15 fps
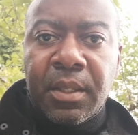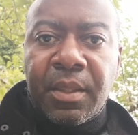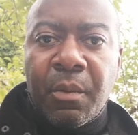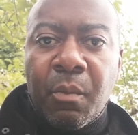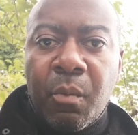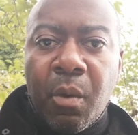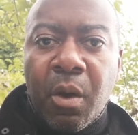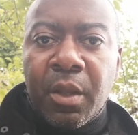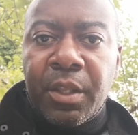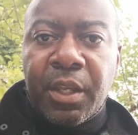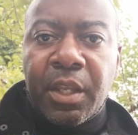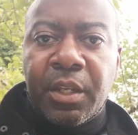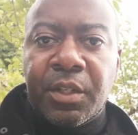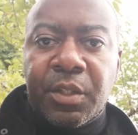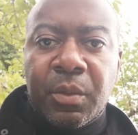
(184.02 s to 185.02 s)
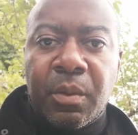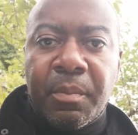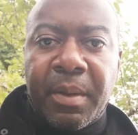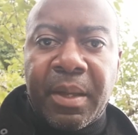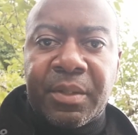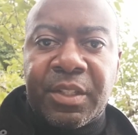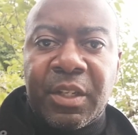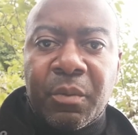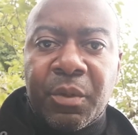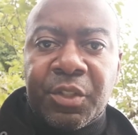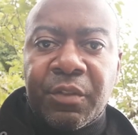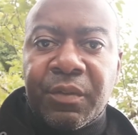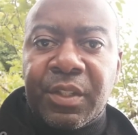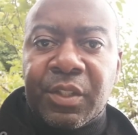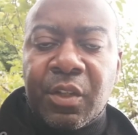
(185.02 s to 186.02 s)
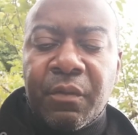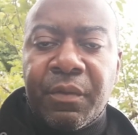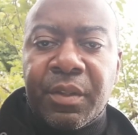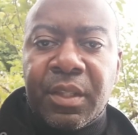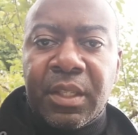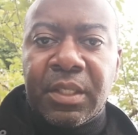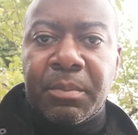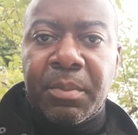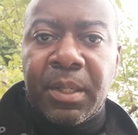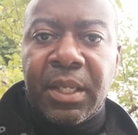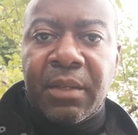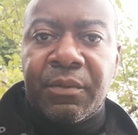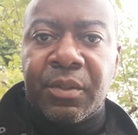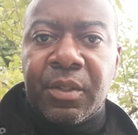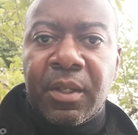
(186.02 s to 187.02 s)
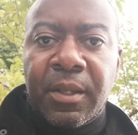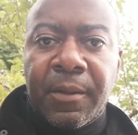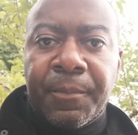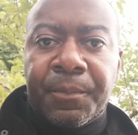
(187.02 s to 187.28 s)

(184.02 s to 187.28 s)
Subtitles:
And then what are you going to do about it once you've discovered these beliefs?